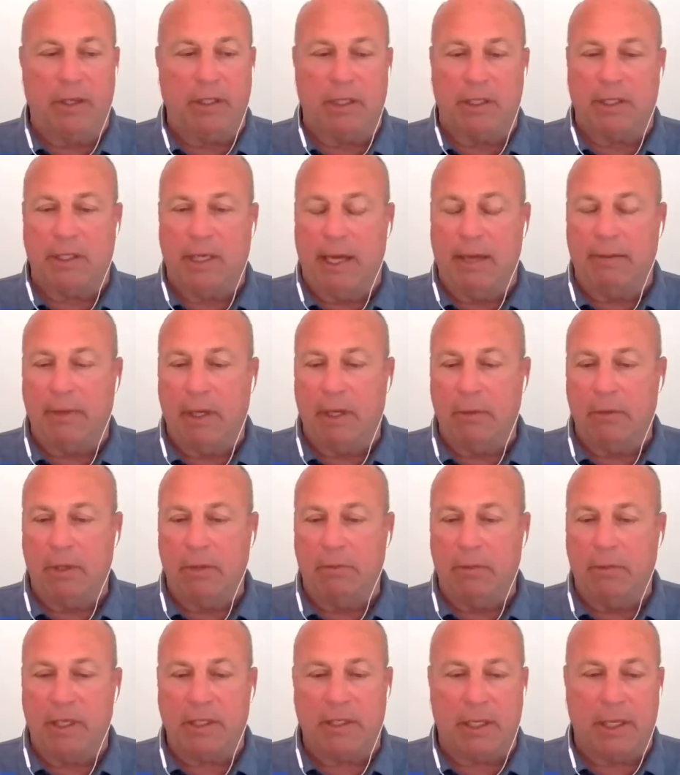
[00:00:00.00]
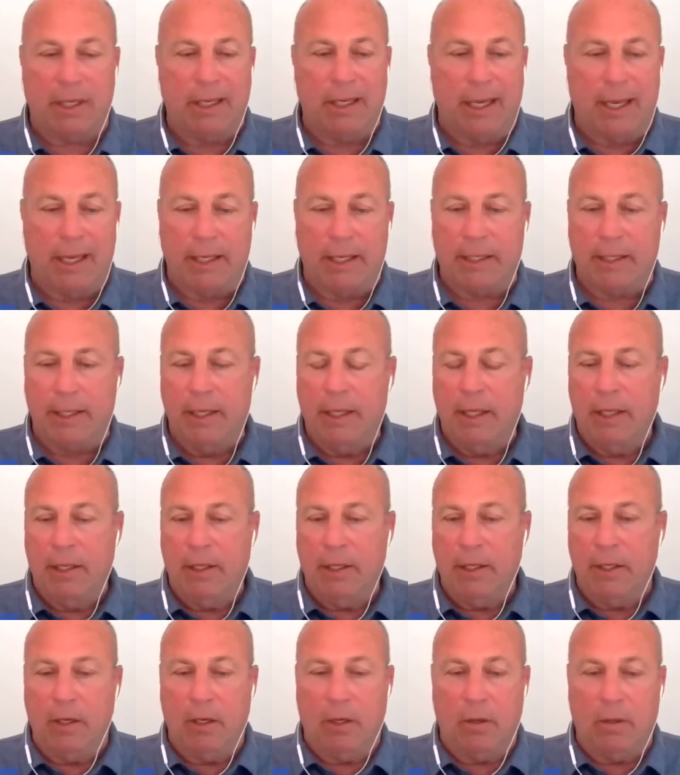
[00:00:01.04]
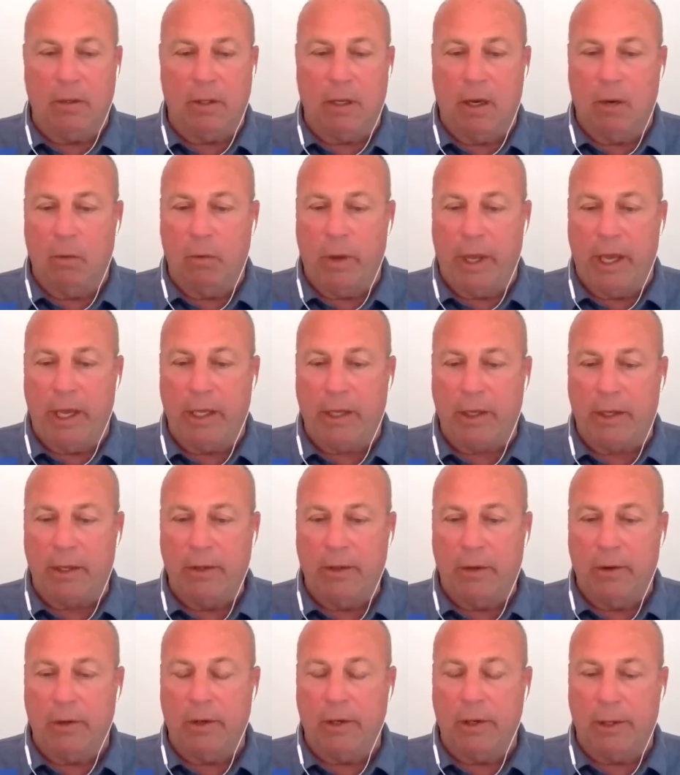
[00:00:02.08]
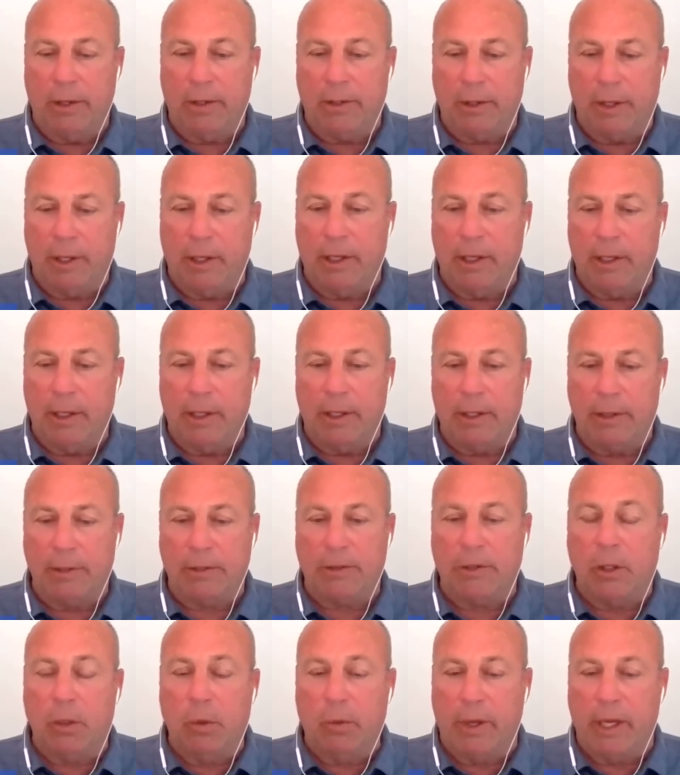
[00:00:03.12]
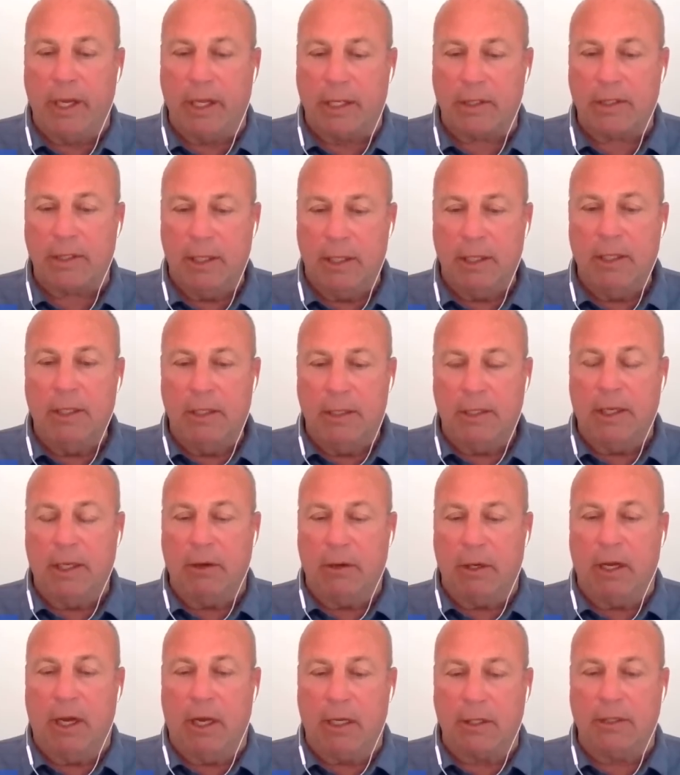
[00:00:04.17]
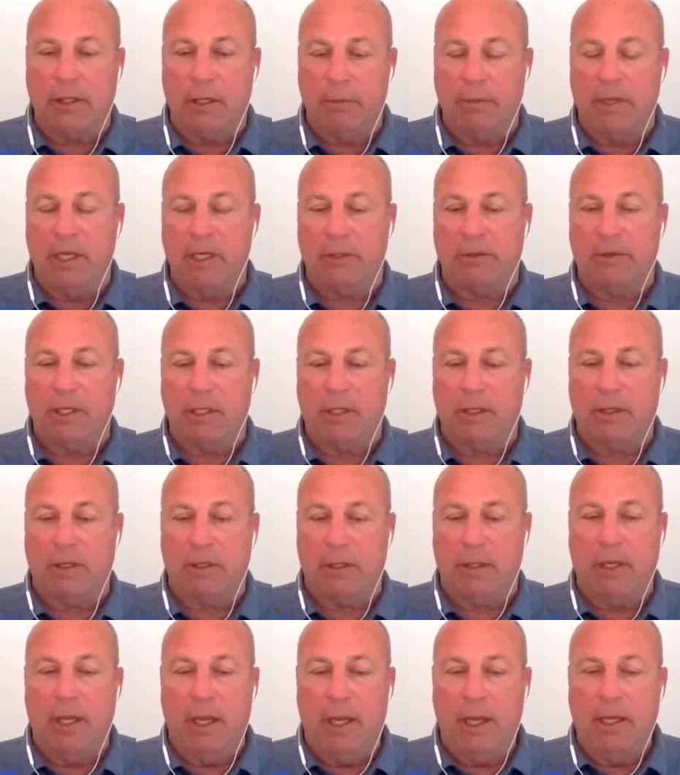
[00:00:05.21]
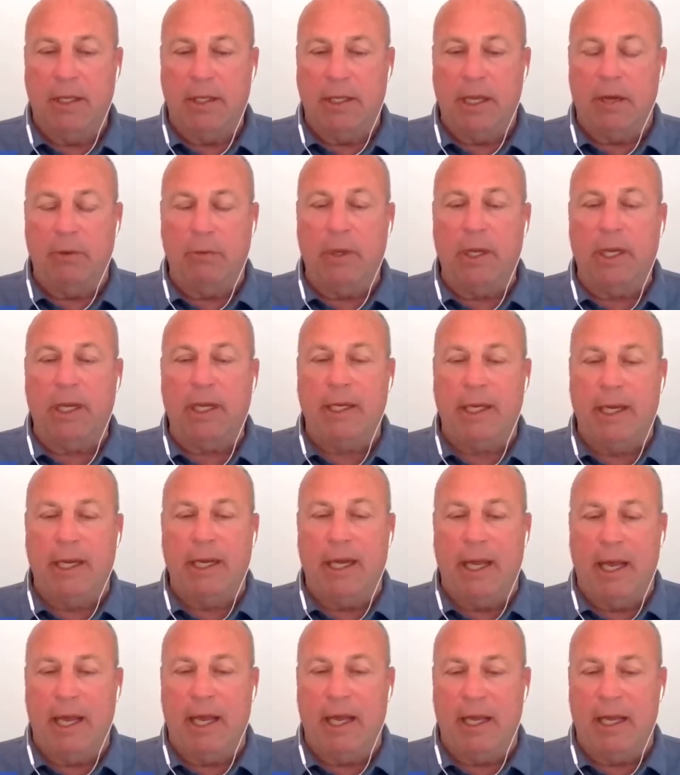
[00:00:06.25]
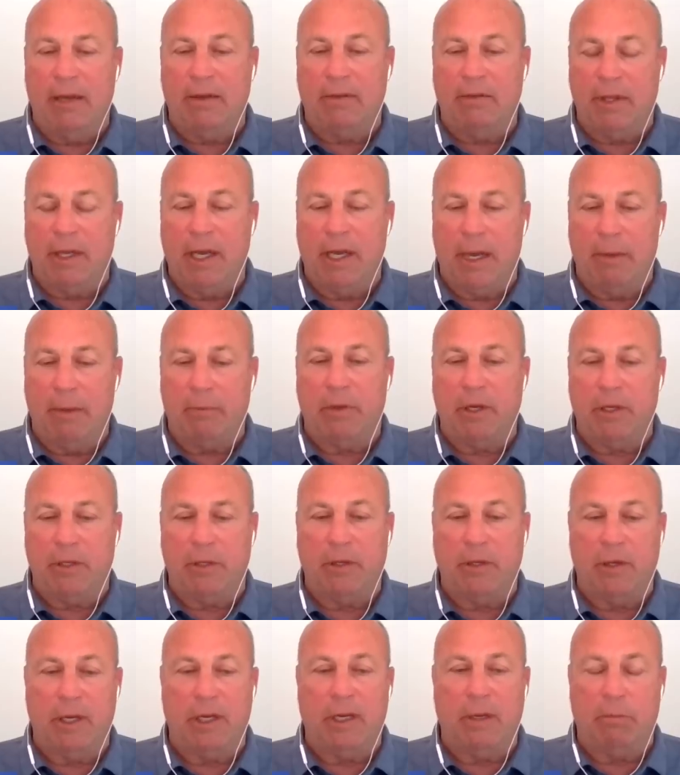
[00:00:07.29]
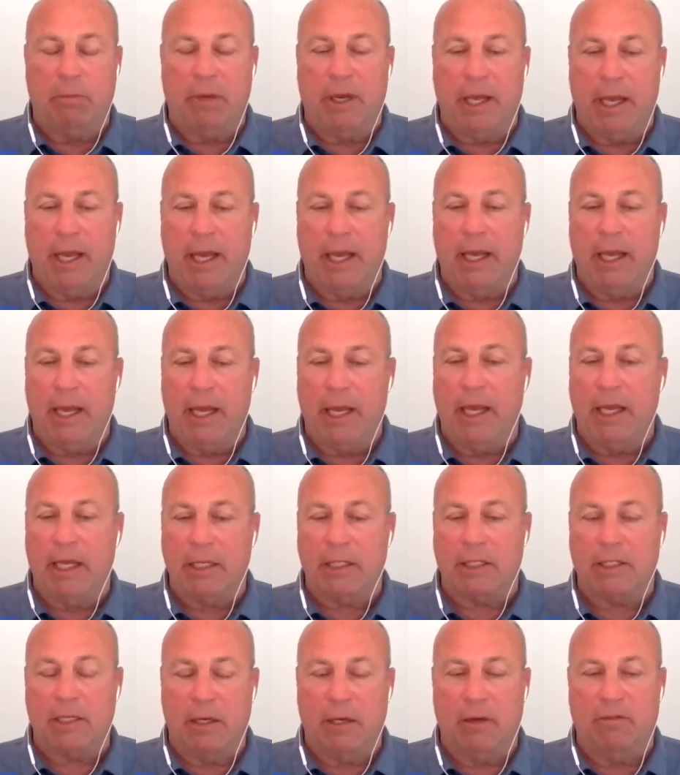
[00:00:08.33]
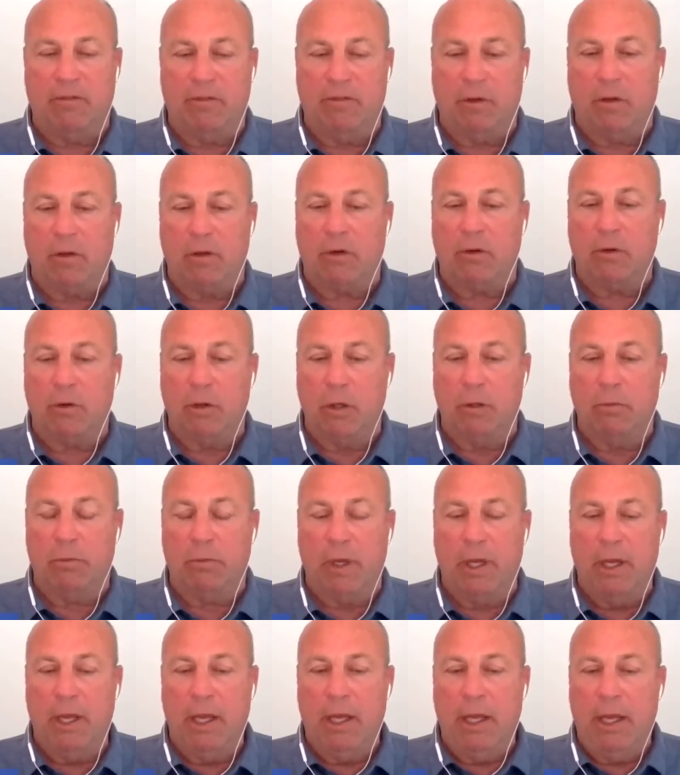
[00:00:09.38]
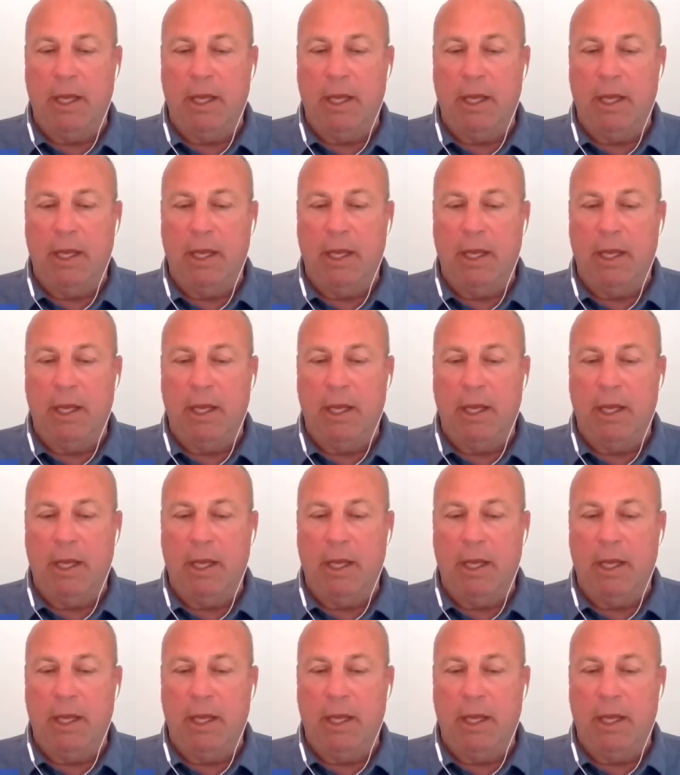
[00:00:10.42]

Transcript: periods of time. They weren't missing, like, you know, a week or 2 weeks. They were long-term injuries. So they really didn't have the opportunity to play as a full group